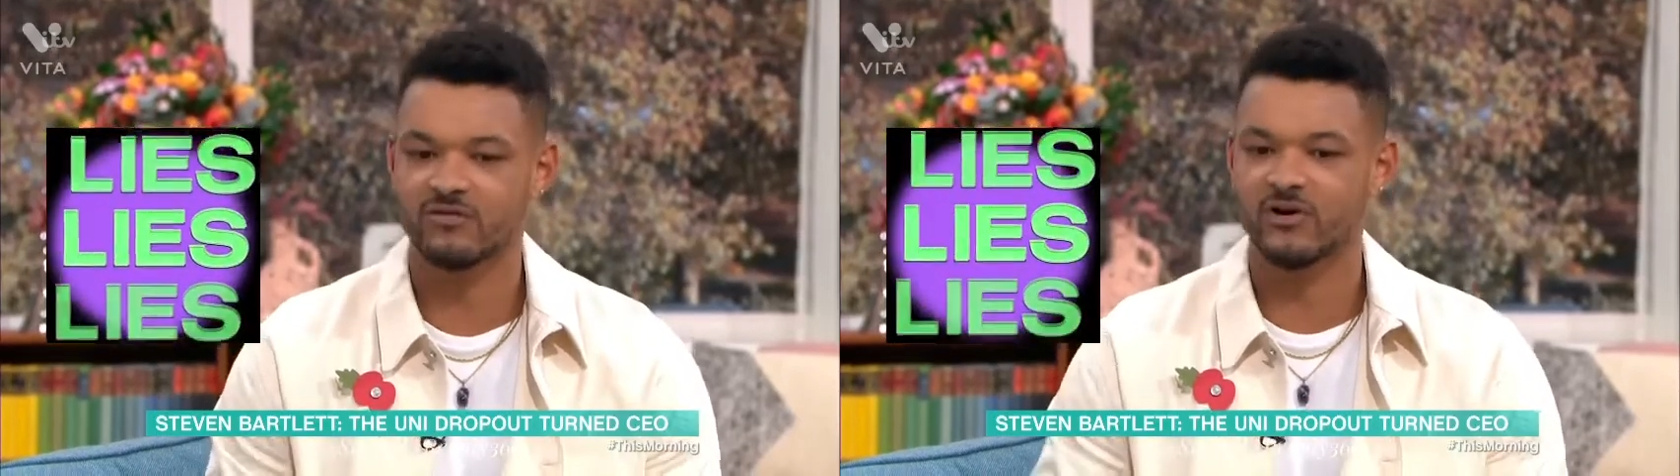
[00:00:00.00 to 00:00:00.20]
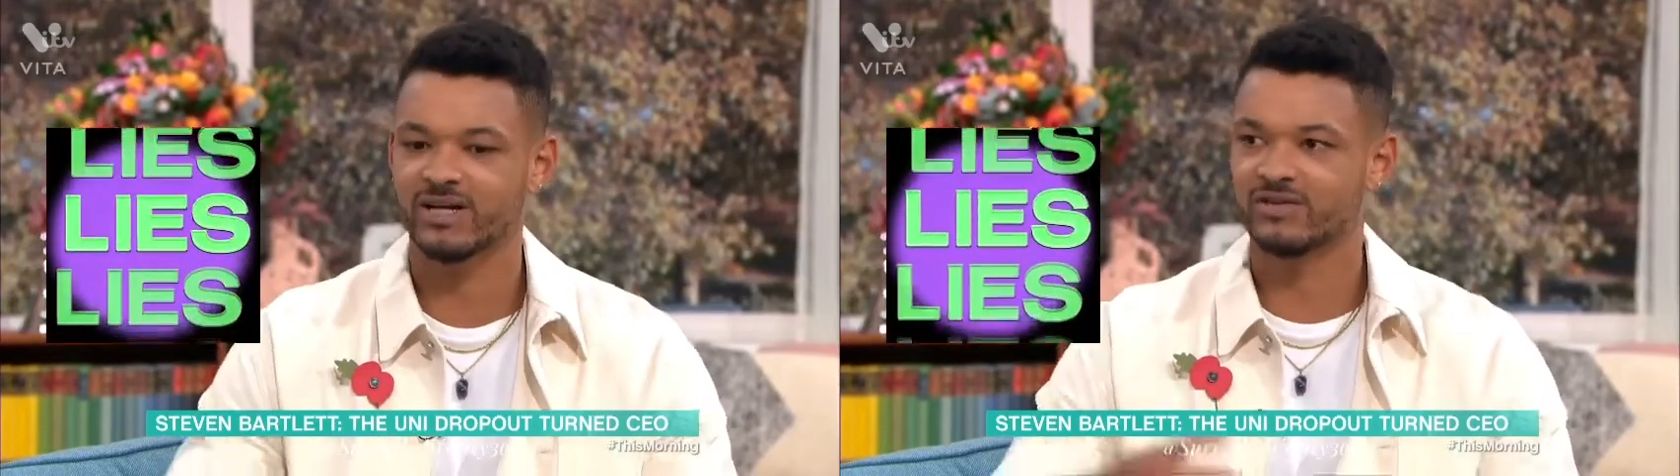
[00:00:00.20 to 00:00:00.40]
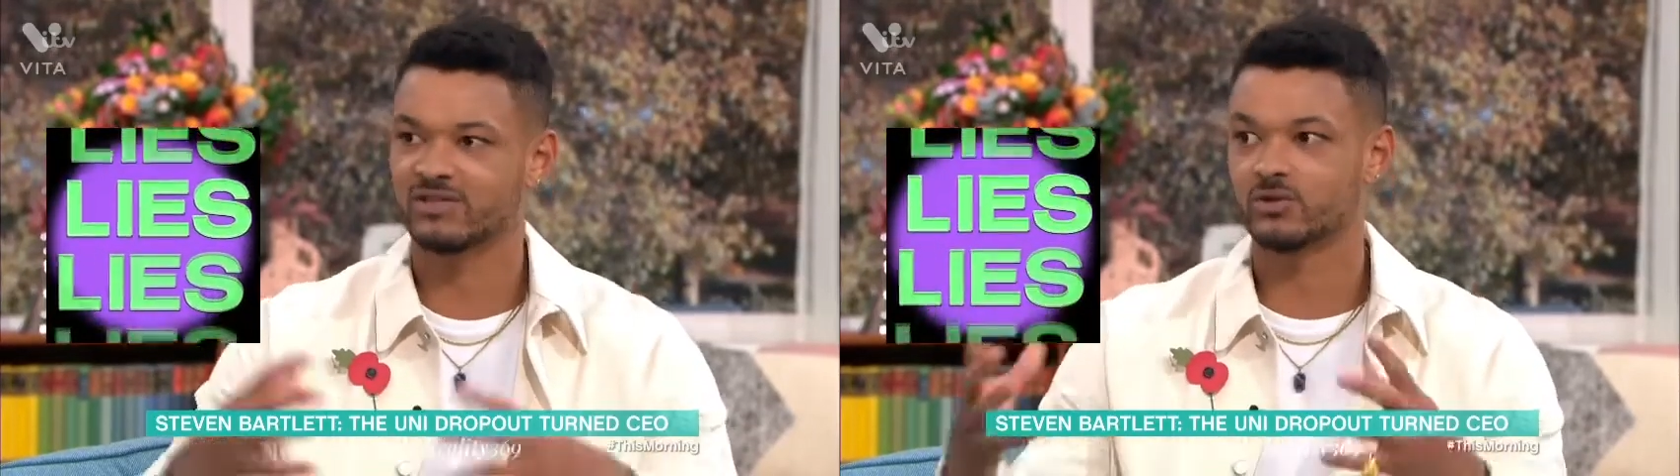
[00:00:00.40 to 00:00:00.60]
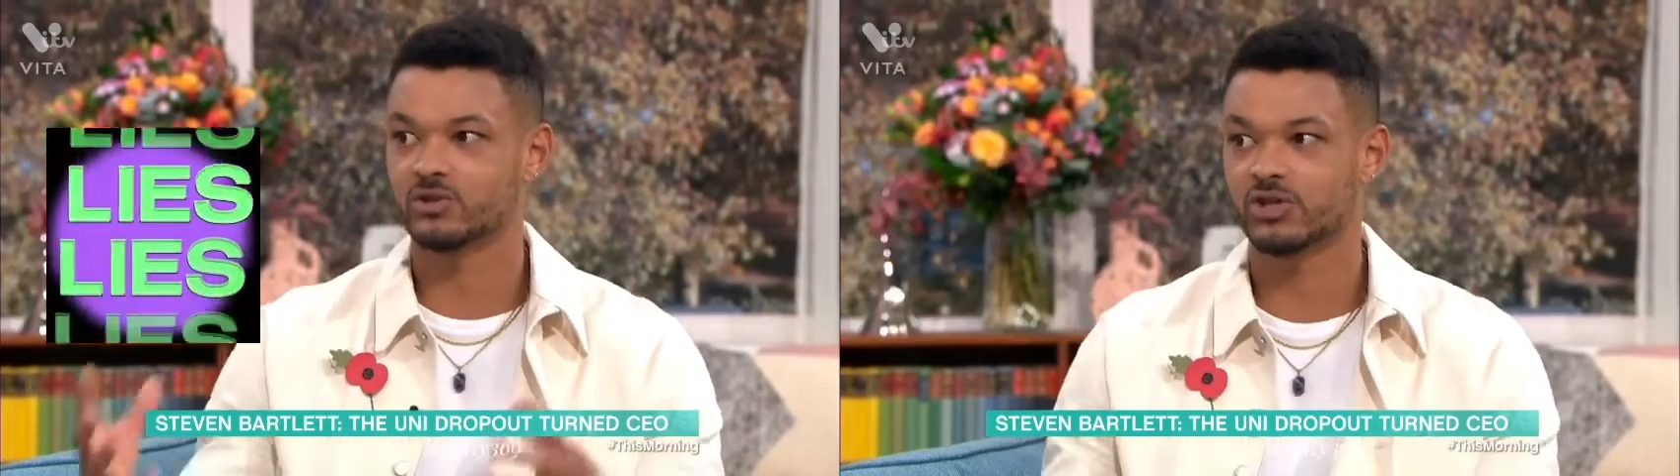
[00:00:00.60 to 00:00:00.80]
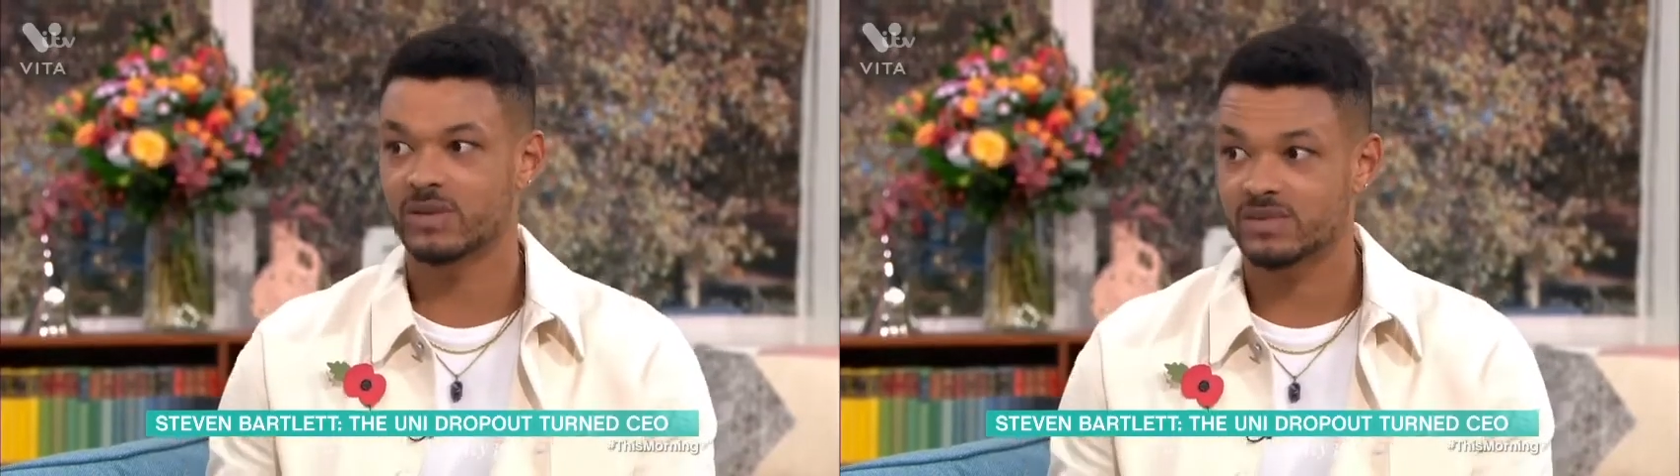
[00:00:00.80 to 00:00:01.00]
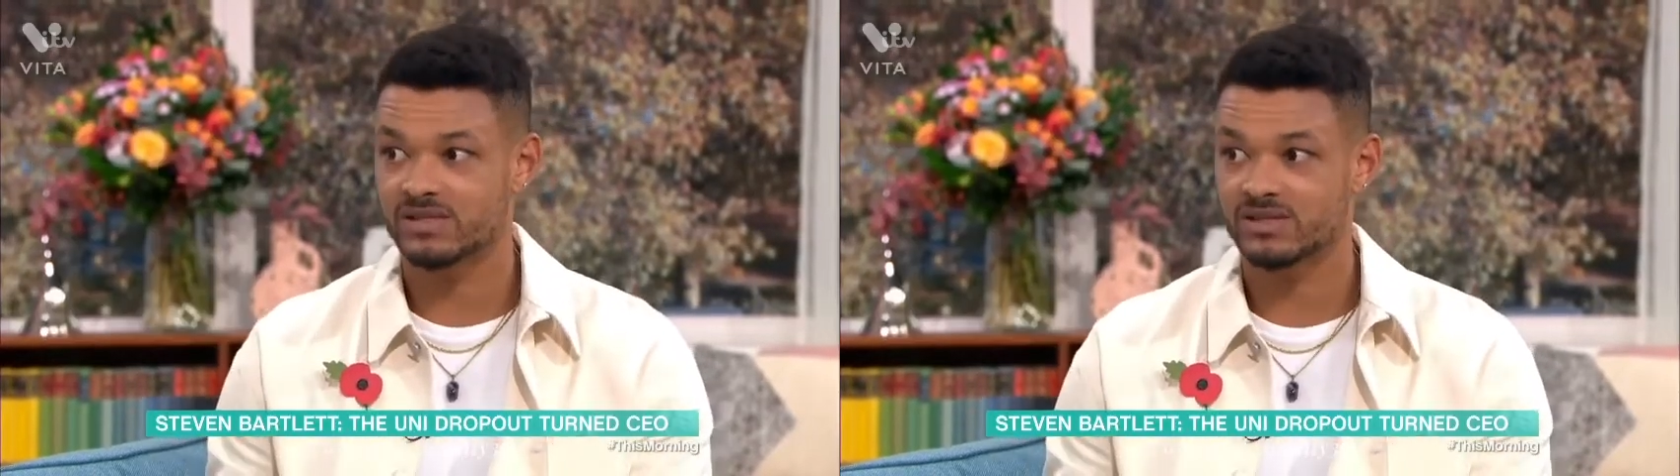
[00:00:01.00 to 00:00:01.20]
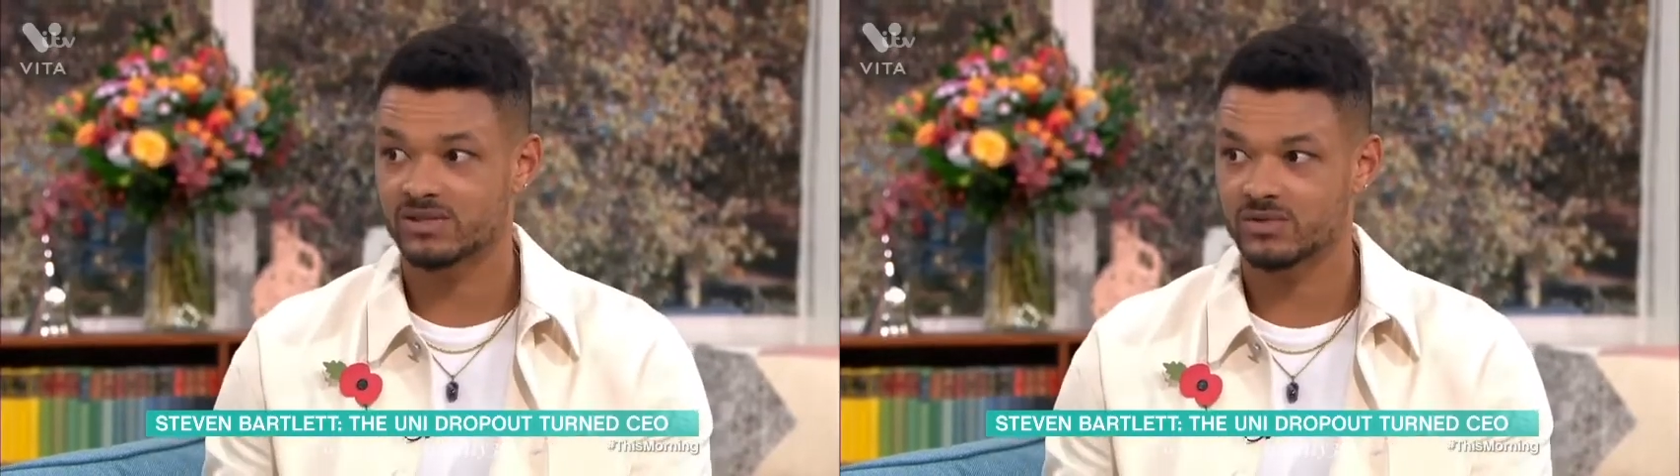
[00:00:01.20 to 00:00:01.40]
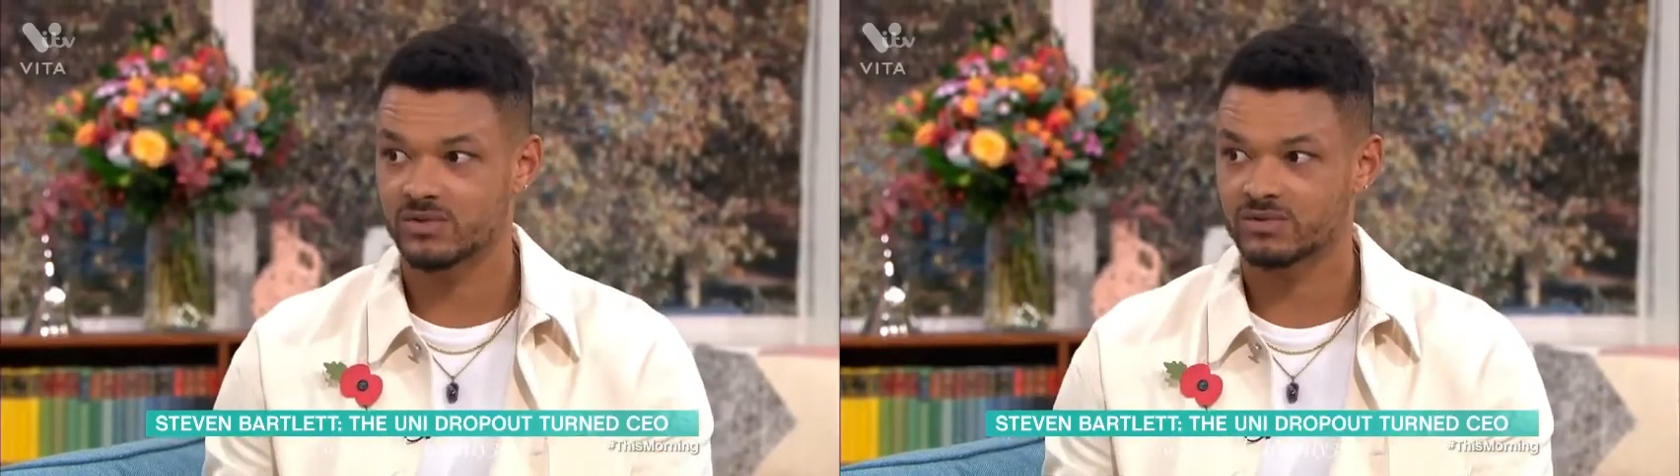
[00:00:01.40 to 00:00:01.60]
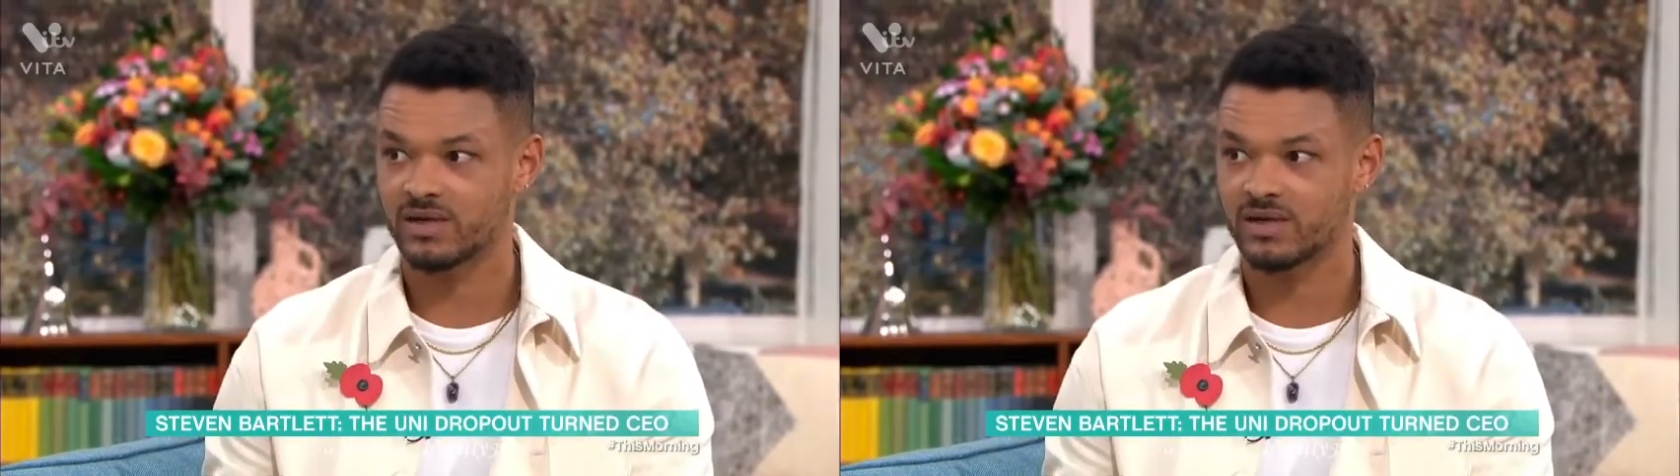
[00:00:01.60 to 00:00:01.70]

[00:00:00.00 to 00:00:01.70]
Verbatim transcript: running the school trips in the school.